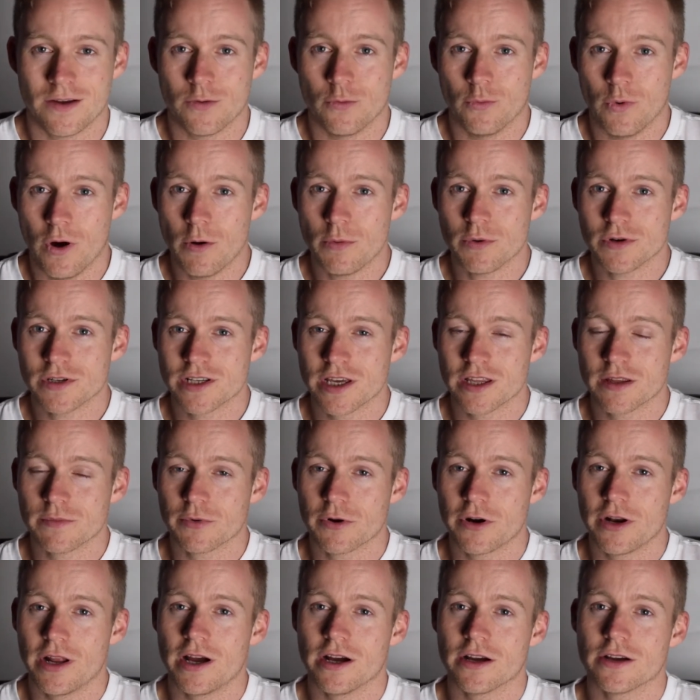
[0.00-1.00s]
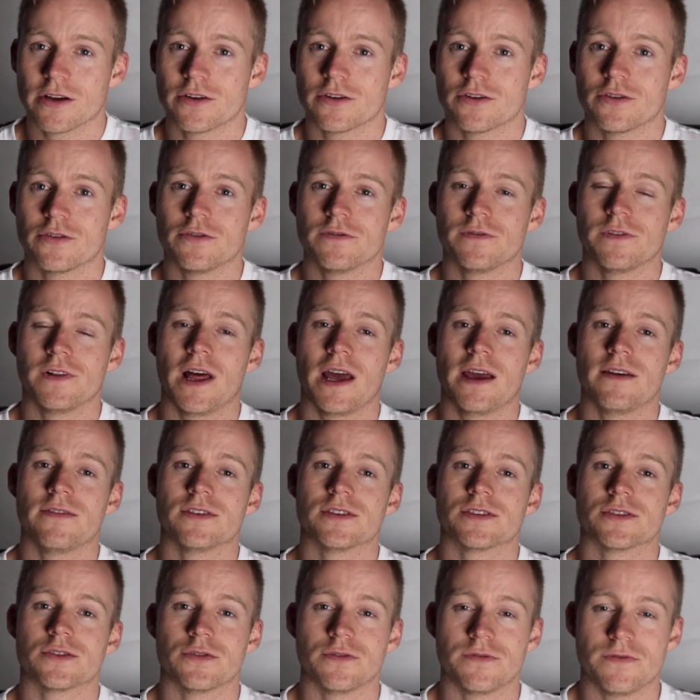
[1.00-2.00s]
Well put together product, good
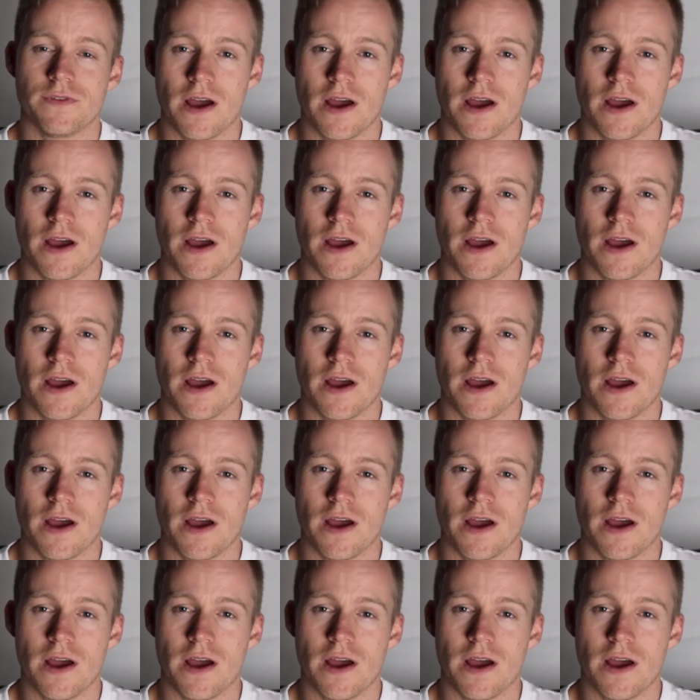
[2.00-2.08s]
flavors, good